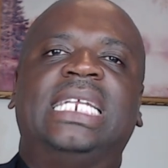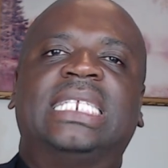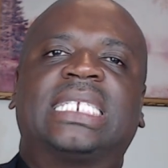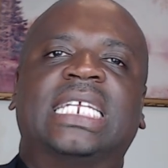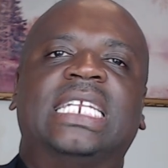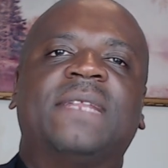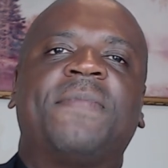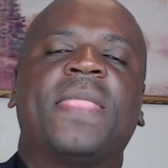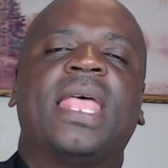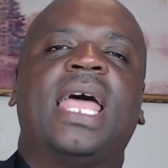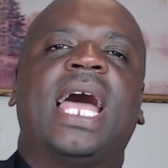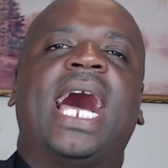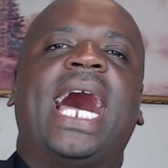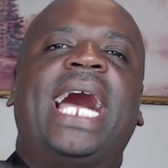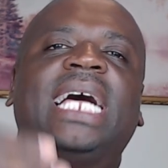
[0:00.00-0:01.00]
"Listen,
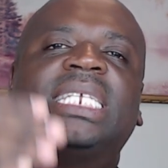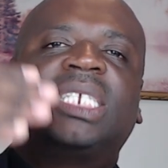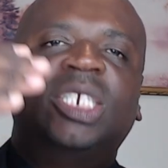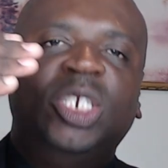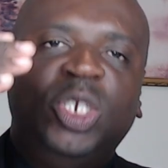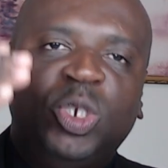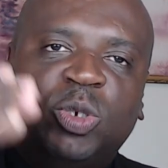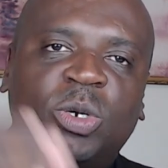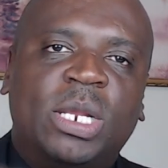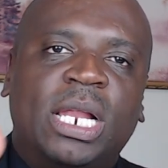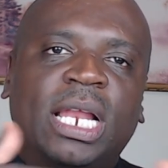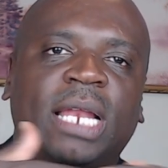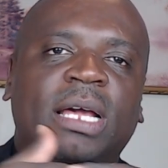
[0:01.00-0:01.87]
as new,